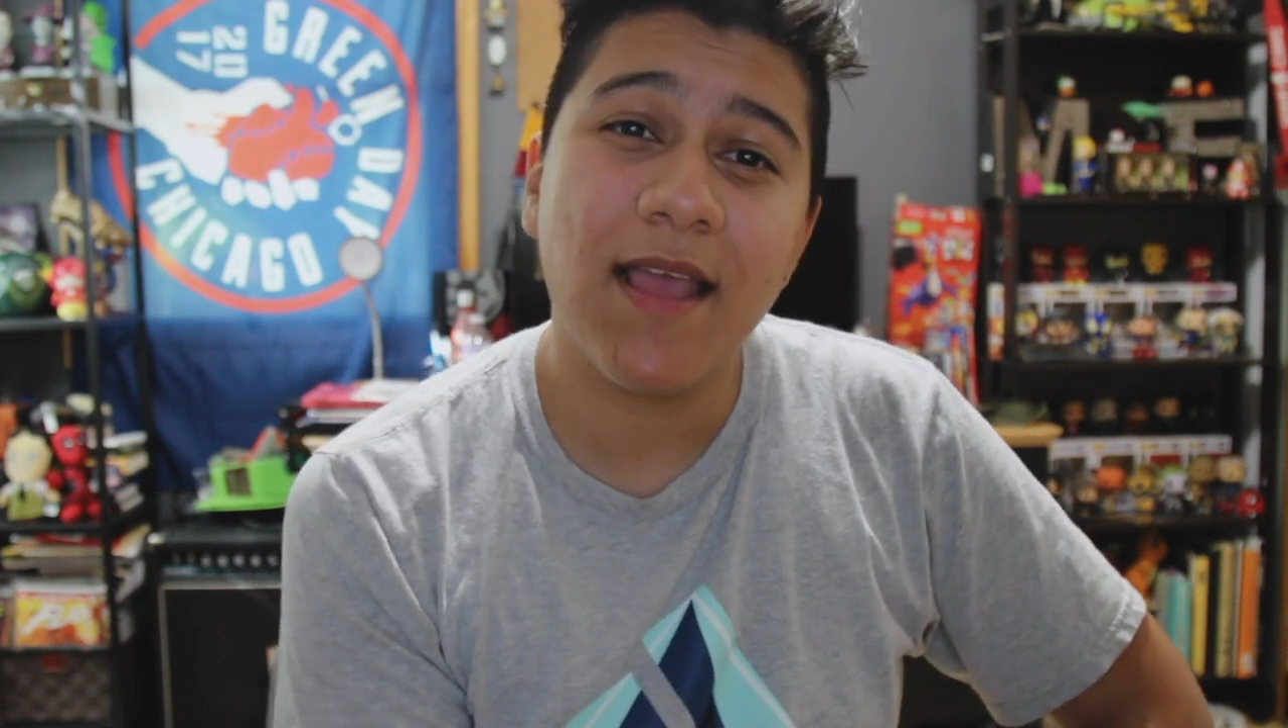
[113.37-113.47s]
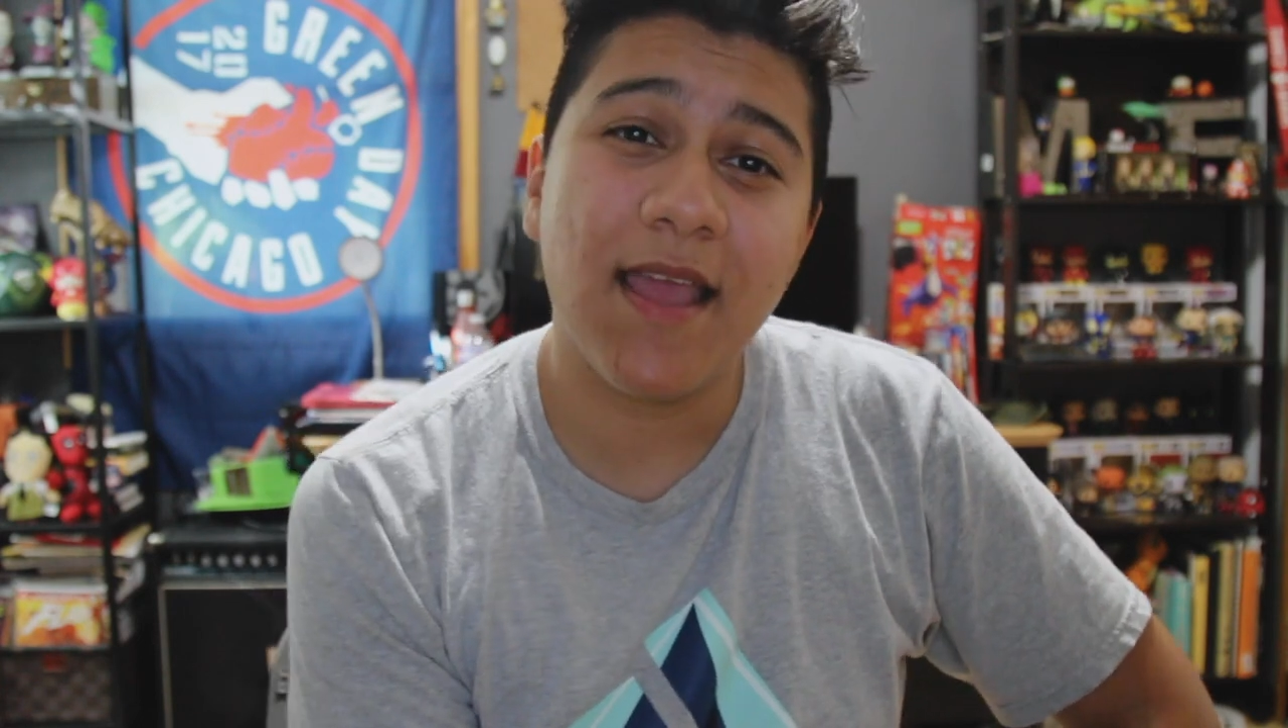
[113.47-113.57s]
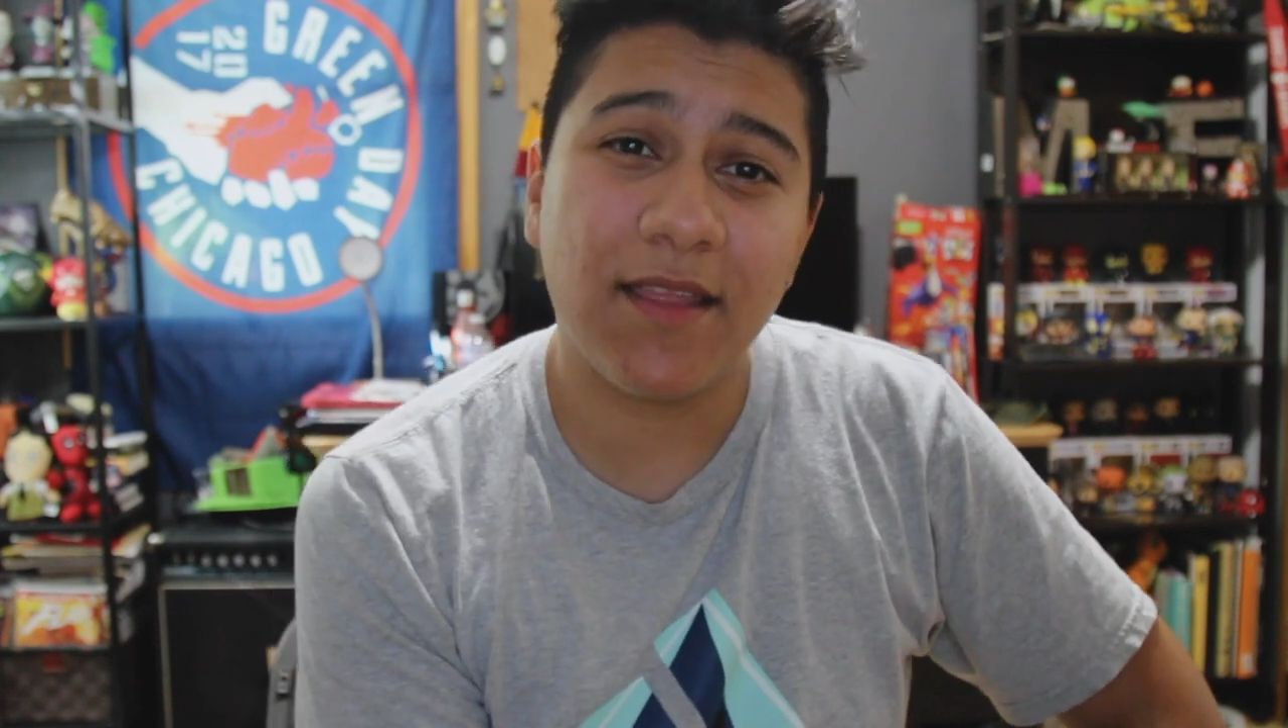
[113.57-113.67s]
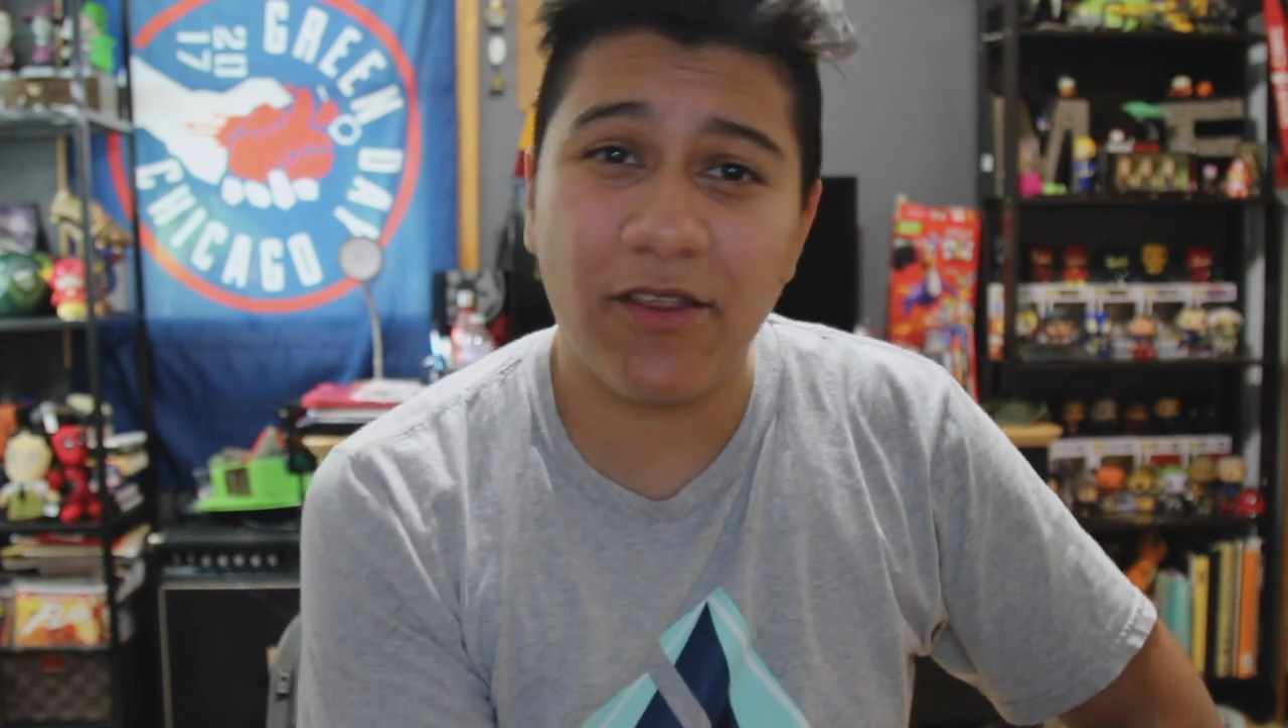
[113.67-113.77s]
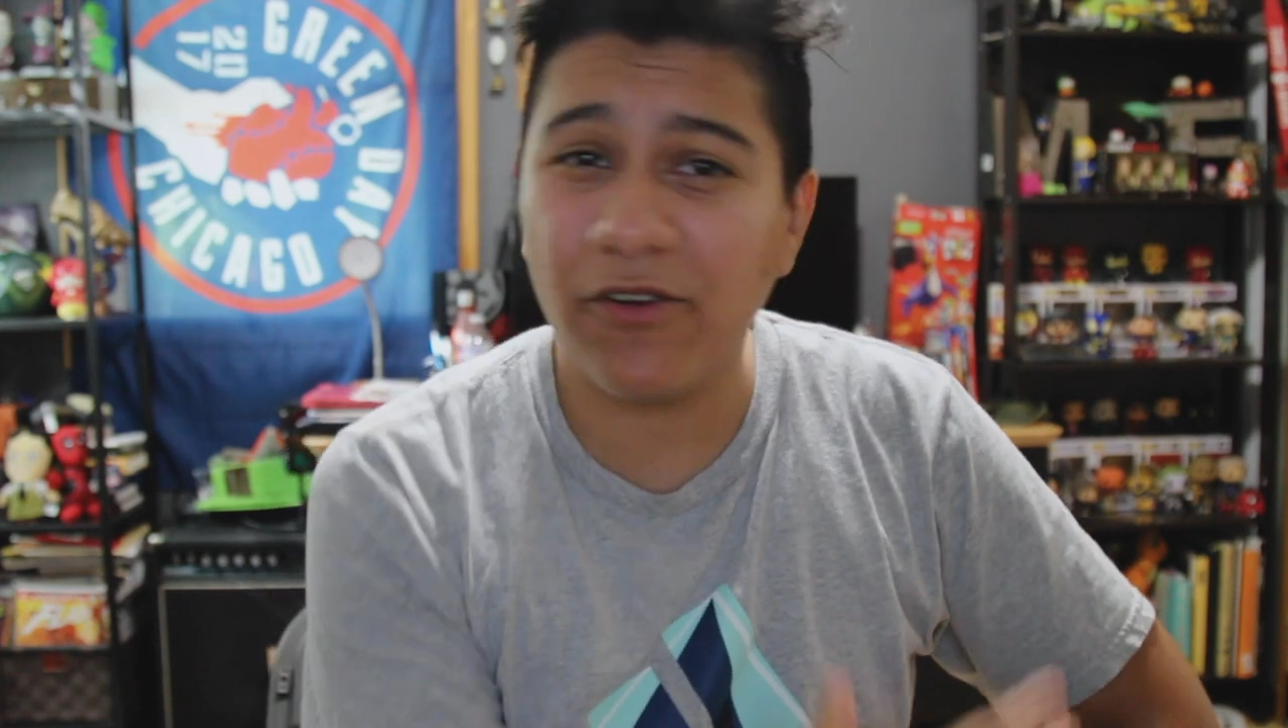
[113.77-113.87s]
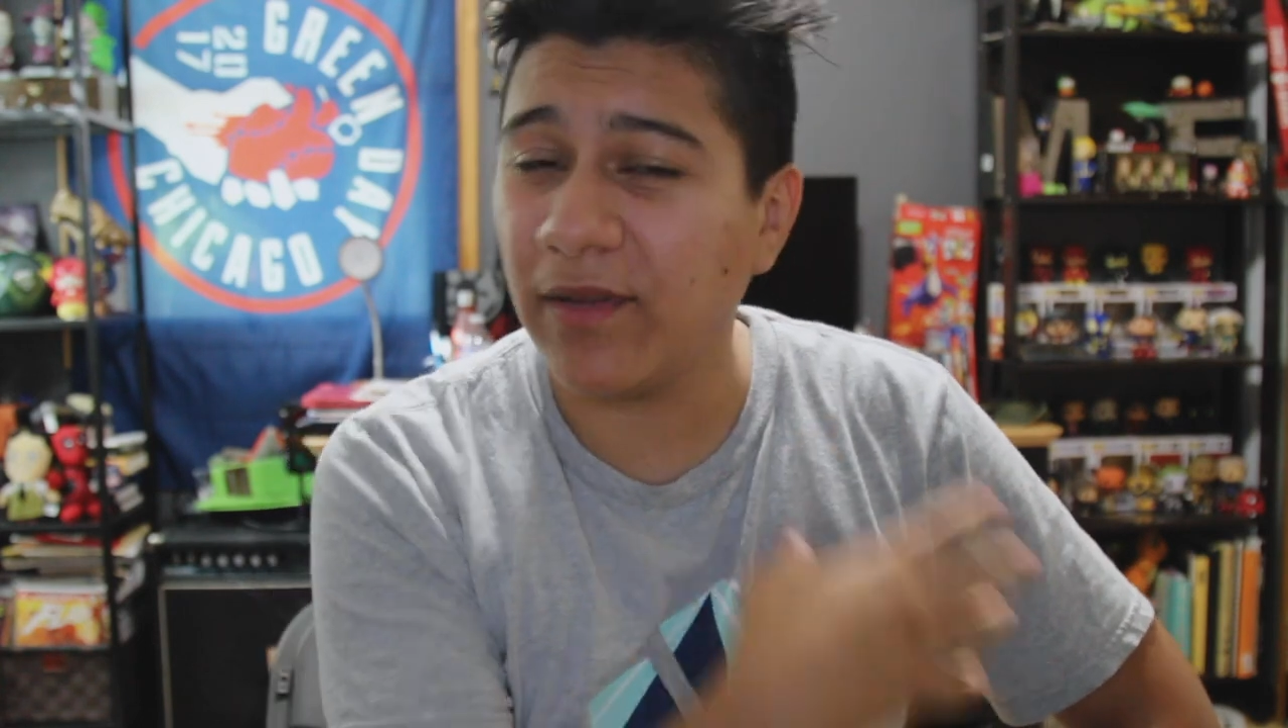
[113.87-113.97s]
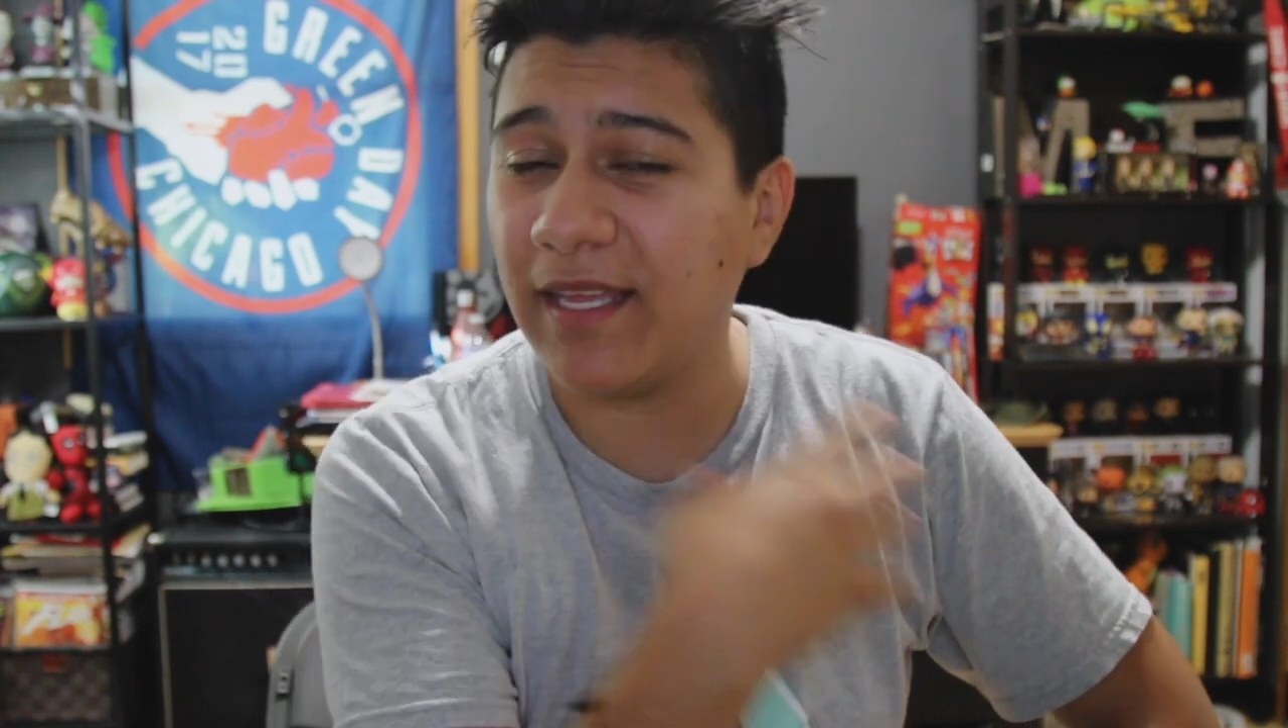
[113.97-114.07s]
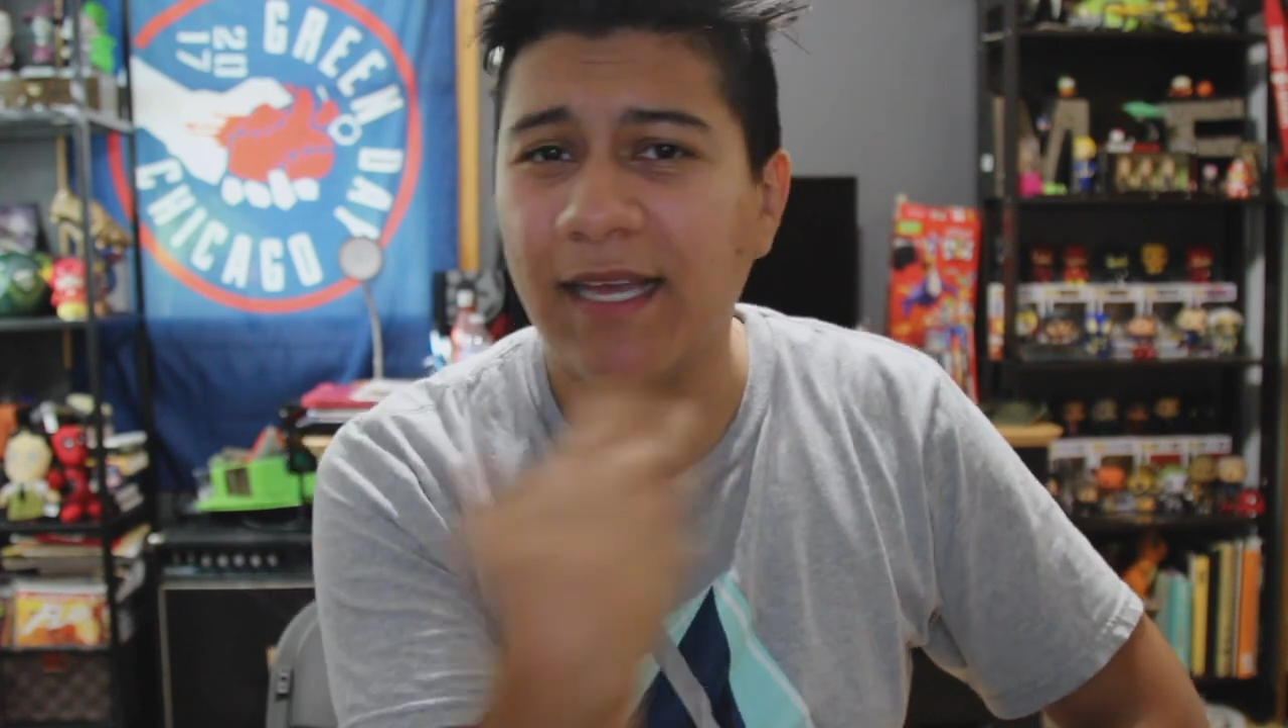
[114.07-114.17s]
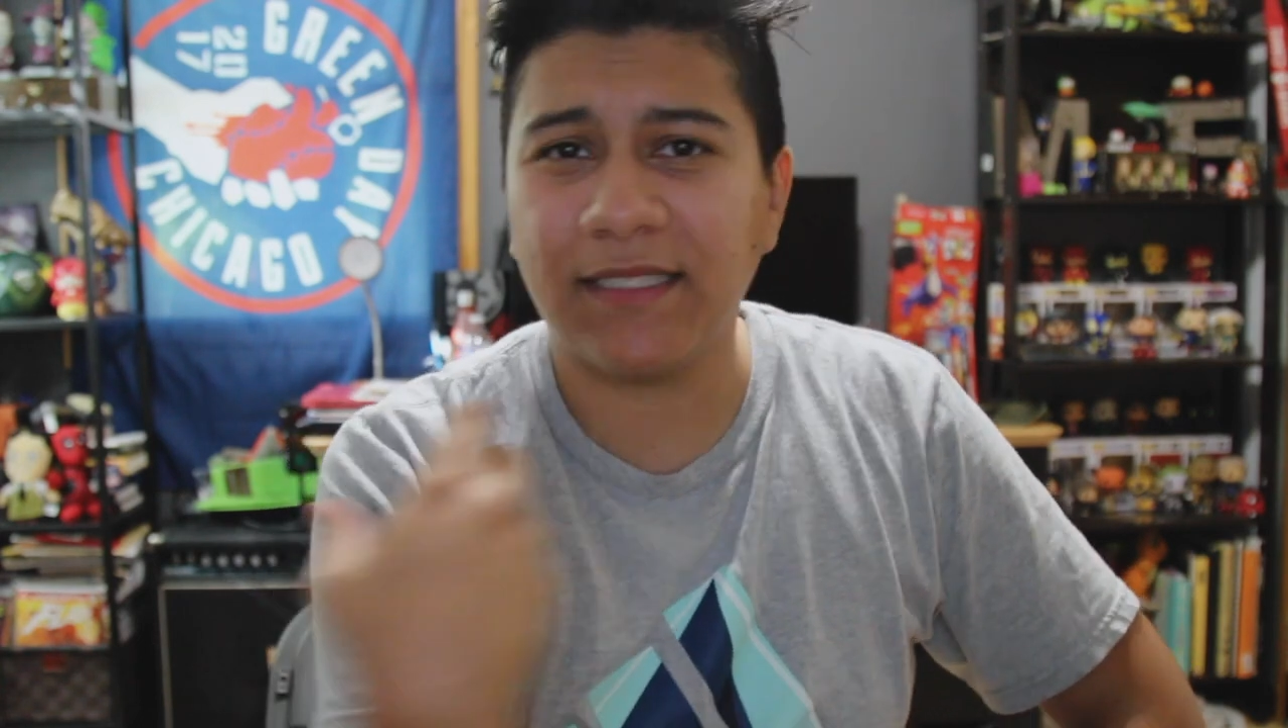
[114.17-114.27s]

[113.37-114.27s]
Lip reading: and you know, he